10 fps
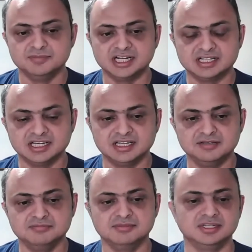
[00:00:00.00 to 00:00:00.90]
part
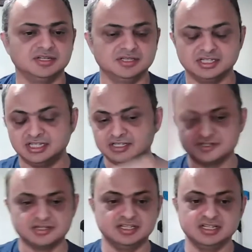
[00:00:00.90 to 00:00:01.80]
time and in
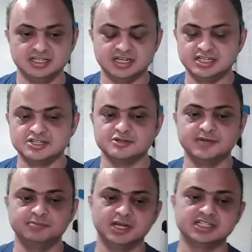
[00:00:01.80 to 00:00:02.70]
addition in addition
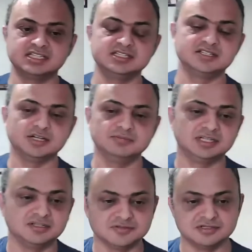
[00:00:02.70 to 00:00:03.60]
to my blockchain job
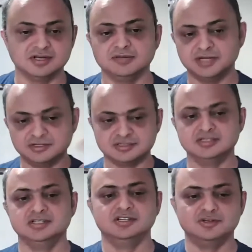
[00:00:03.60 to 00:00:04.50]
and it was all about
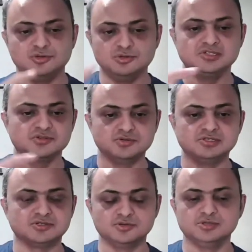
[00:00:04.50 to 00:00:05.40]
rules
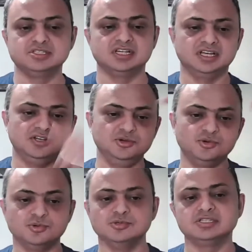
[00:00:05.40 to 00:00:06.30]
rules rules and
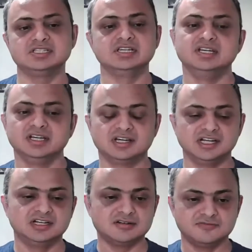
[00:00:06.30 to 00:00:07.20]
new rules
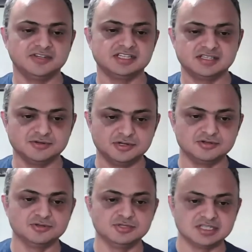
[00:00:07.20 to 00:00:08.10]
created to fix the old
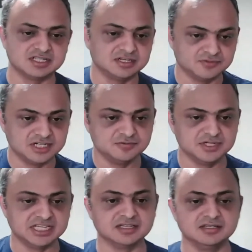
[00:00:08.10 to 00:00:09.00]
rules that weren't
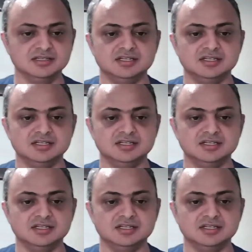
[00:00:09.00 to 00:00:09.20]
working